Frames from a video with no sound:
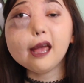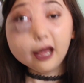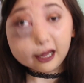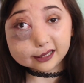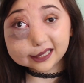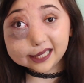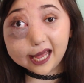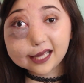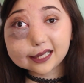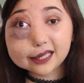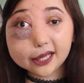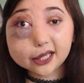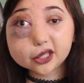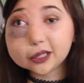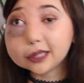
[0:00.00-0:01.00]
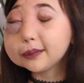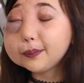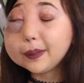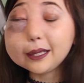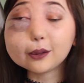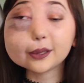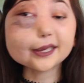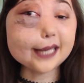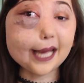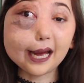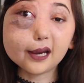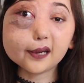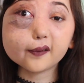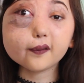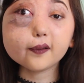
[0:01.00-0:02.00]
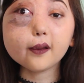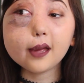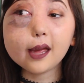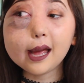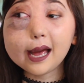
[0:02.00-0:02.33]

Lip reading: has said is just be yourself,